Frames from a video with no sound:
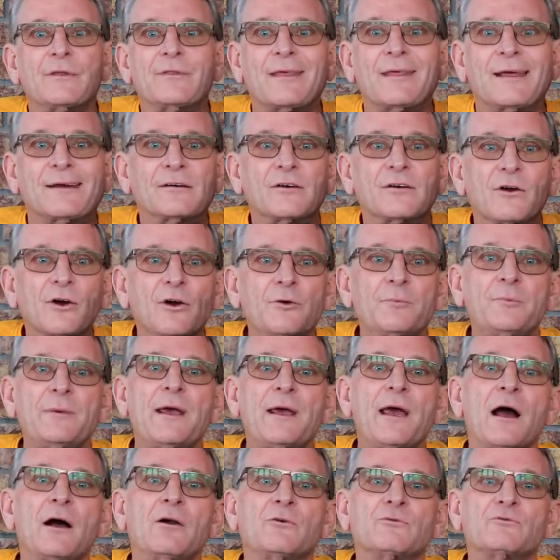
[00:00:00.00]
that could be
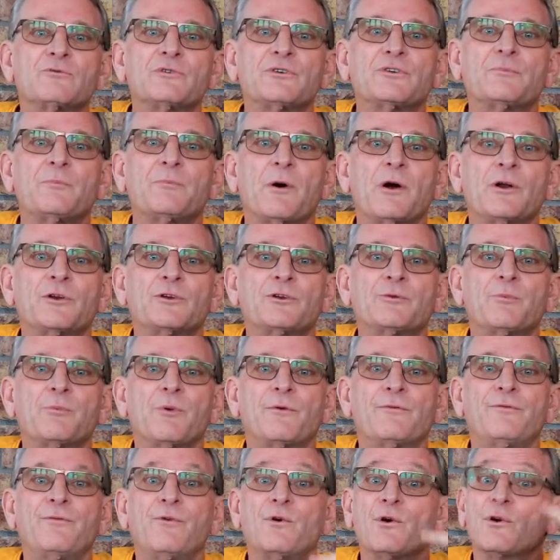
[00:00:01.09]
held
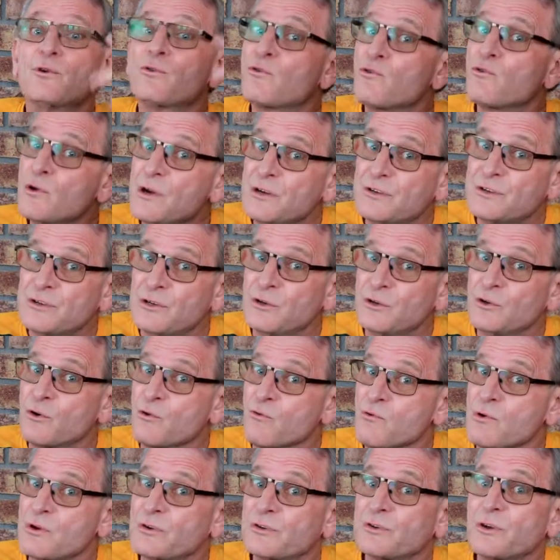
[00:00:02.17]
responsible for increasing your
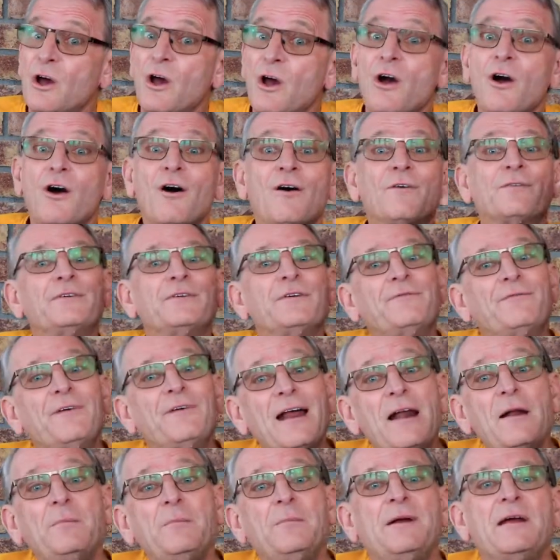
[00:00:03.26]
risk of
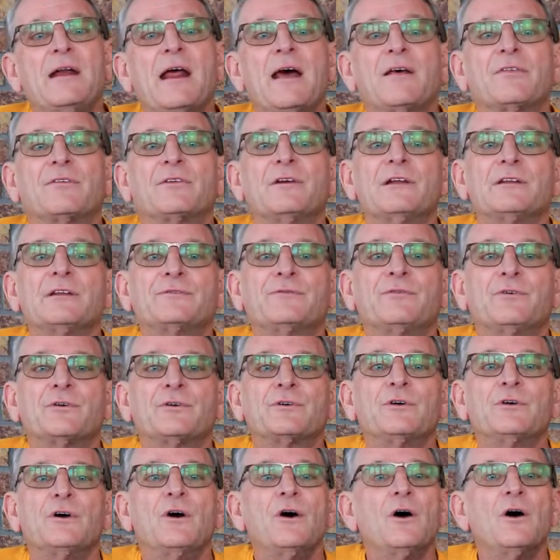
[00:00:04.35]
developing athlete's
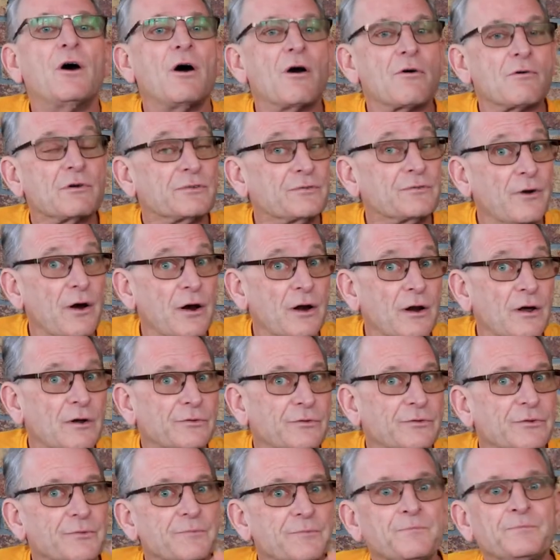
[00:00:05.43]
foot are as
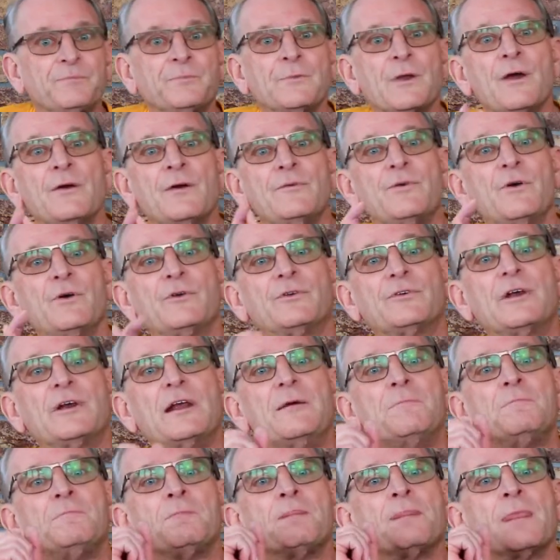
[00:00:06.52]
follows.
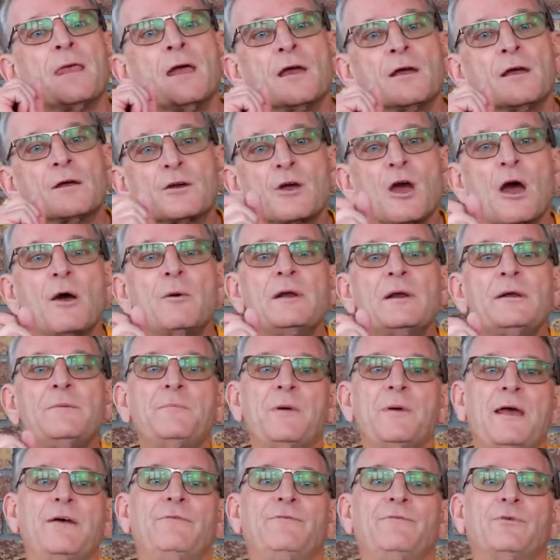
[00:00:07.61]
Firstly, going
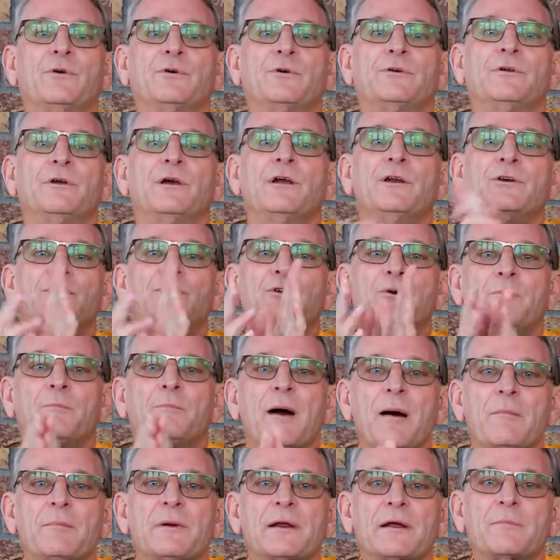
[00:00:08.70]
barefoot into
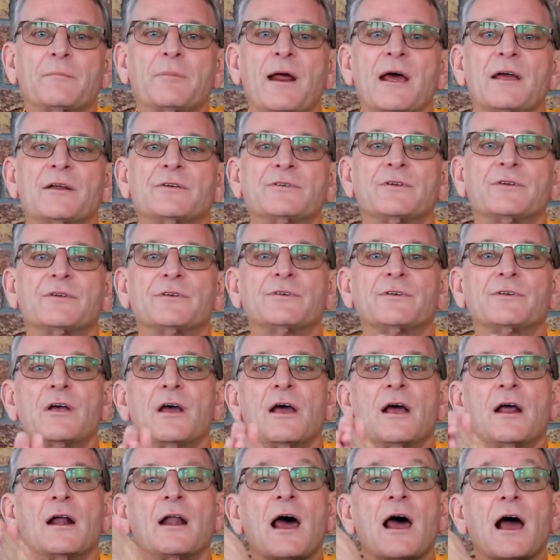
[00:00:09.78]
public places
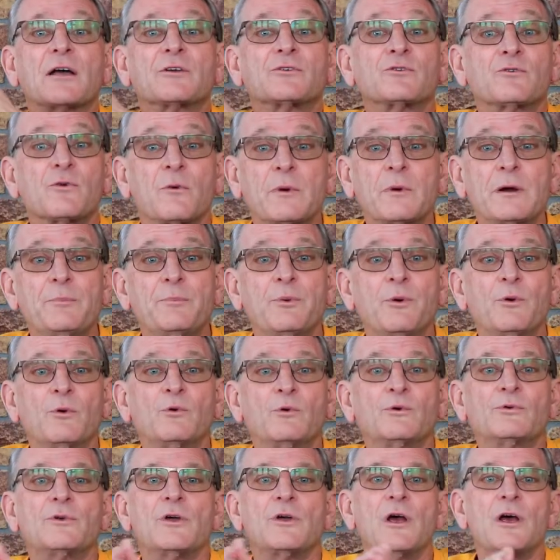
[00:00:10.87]
like swimming
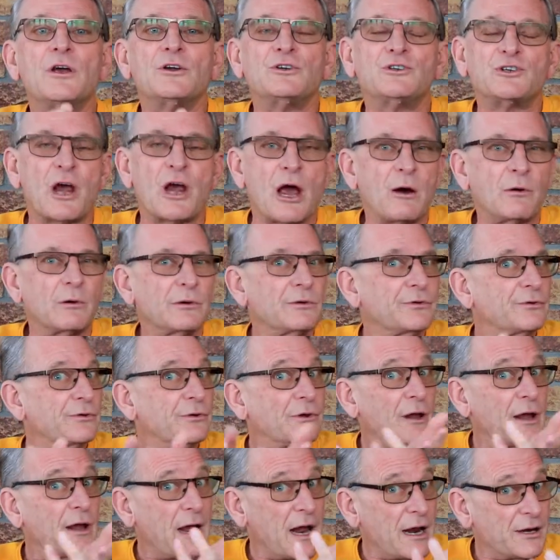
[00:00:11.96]
pools, showers,
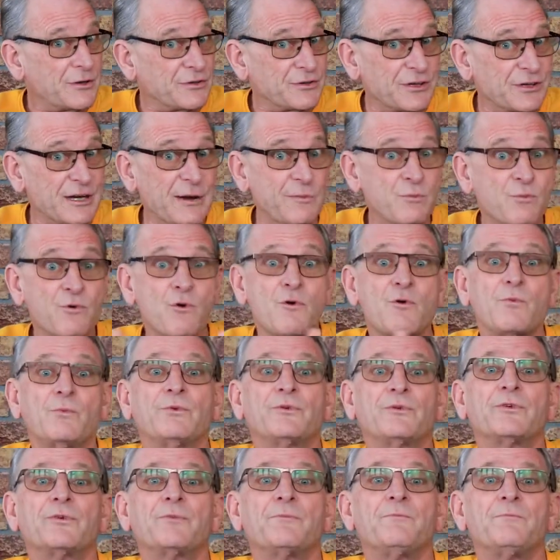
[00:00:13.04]
and steam
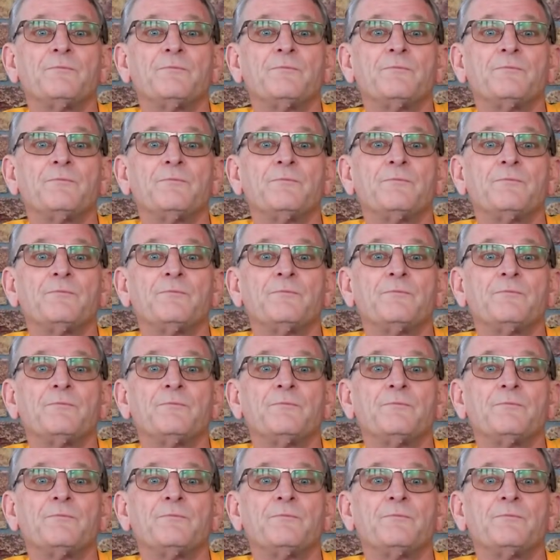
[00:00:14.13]
rooms.